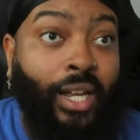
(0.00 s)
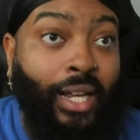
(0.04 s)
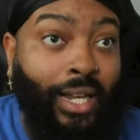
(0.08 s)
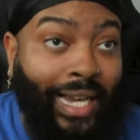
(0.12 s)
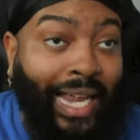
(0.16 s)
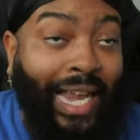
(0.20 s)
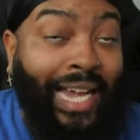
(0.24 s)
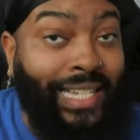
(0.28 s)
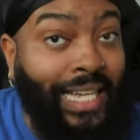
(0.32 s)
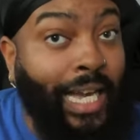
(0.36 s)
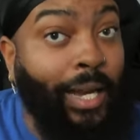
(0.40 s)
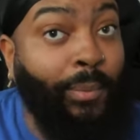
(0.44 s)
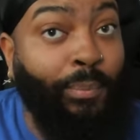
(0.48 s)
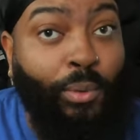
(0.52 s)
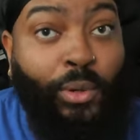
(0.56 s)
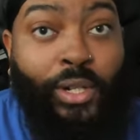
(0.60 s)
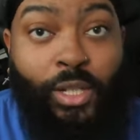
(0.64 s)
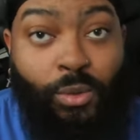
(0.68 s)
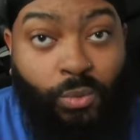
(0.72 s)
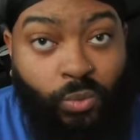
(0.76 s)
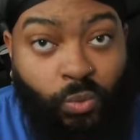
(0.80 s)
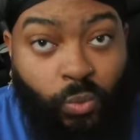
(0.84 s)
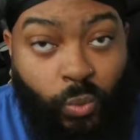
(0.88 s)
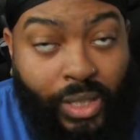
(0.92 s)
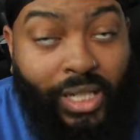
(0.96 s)
at that point, he
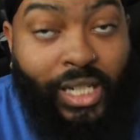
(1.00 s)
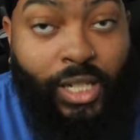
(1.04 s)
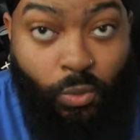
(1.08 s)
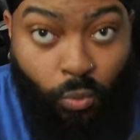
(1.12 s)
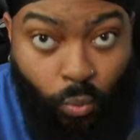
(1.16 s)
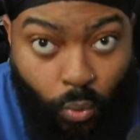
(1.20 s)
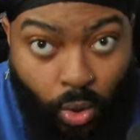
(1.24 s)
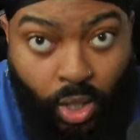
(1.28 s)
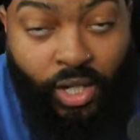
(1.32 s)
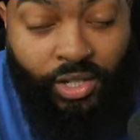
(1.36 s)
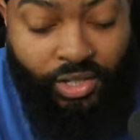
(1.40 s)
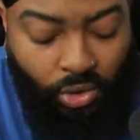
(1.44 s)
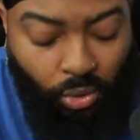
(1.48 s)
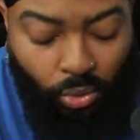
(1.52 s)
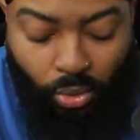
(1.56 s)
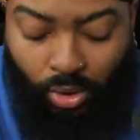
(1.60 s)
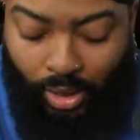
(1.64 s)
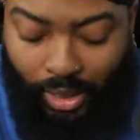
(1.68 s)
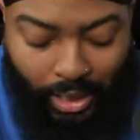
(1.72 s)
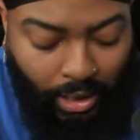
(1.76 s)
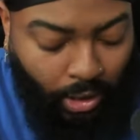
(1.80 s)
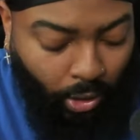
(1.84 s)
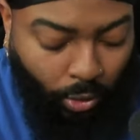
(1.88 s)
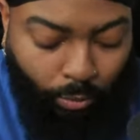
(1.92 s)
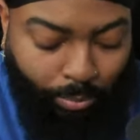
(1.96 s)
really was on
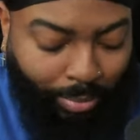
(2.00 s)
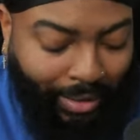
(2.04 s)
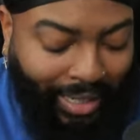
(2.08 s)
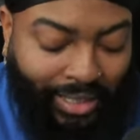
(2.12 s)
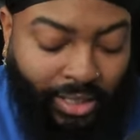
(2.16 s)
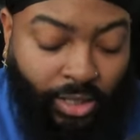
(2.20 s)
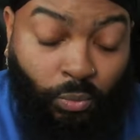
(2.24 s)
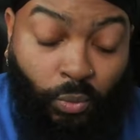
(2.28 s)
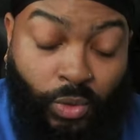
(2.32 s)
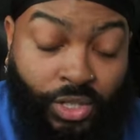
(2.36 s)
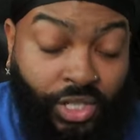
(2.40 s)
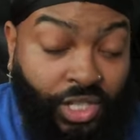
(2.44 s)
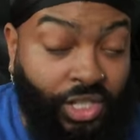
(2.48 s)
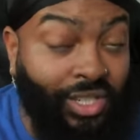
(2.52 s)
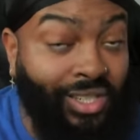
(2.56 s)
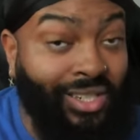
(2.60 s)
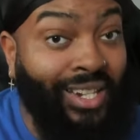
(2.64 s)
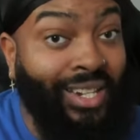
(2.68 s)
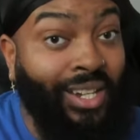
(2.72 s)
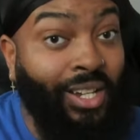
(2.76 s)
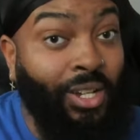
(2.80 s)
autopilot, which is,